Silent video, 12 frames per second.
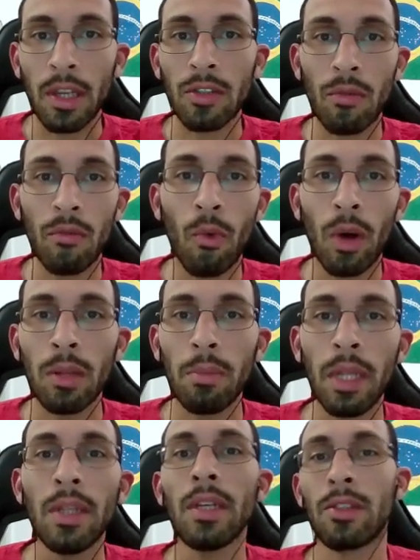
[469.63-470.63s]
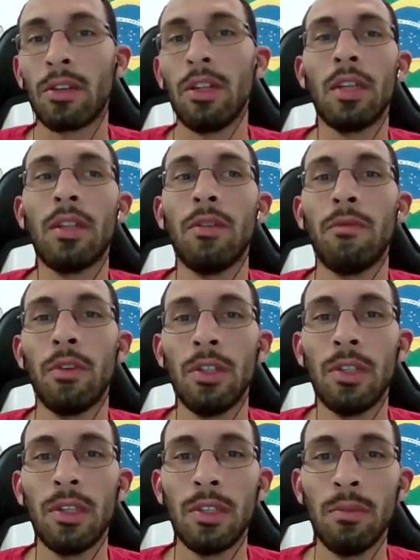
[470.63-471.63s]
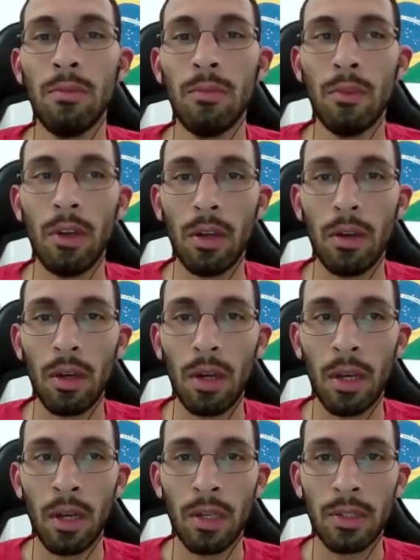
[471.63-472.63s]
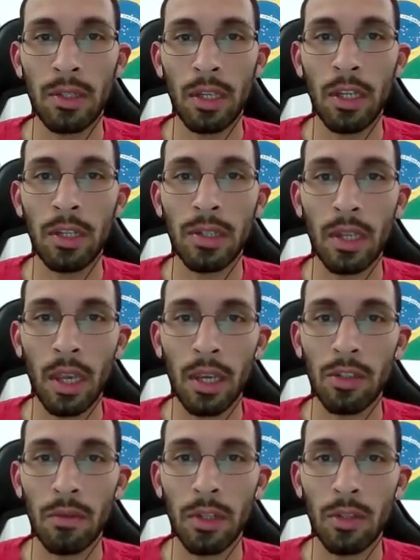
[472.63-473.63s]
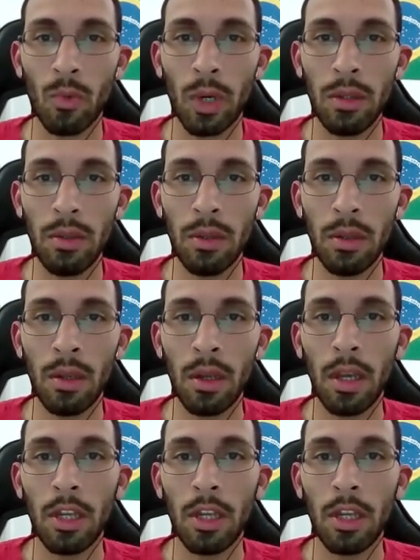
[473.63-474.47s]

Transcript: of one being disconnected from the system, as it is the case of this one, it